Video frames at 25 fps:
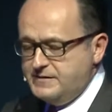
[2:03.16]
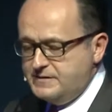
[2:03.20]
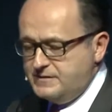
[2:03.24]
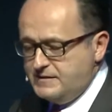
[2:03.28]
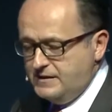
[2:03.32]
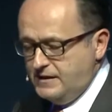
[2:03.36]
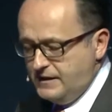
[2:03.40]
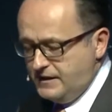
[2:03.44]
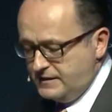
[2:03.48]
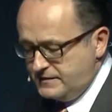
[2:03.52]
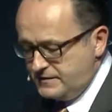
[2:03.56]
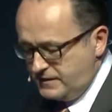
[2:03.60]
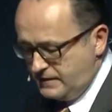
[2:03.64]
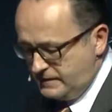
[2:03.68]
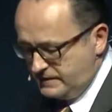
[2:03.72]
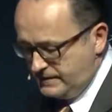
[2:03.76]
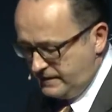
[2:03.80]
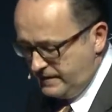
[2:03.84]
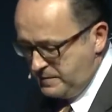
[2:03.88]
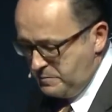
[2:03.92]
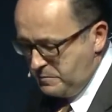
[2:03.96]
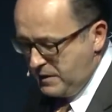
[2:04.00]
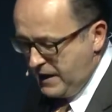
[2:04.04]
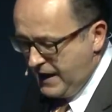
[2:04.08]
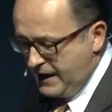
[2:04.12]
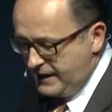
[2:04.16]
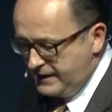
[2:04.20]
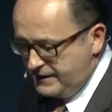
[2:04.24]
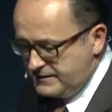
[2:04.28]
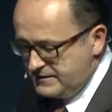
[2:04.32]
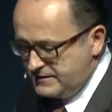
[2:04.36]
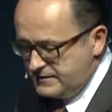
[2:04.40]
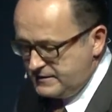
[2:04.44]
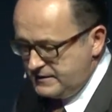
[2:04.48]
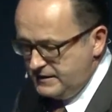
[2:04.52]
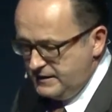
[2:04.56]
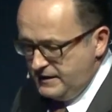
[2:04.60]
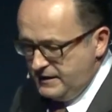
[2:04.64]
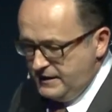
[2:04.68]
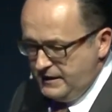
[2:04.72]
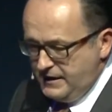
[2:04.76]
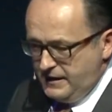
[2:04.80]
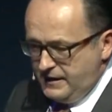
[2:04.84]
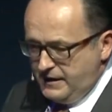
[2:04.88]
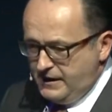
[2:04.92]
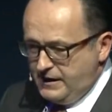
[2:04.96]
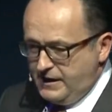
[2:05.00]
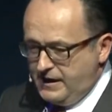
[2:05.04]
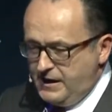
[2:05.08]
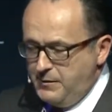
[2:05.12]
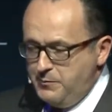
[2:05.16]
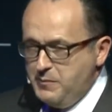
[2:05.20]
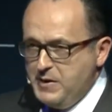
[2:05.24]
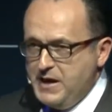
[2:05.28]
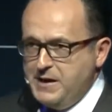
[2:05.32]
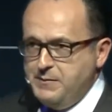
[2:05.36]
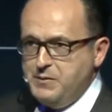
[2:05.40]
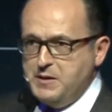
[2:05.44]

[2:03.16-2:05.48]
Secretary Mattis, may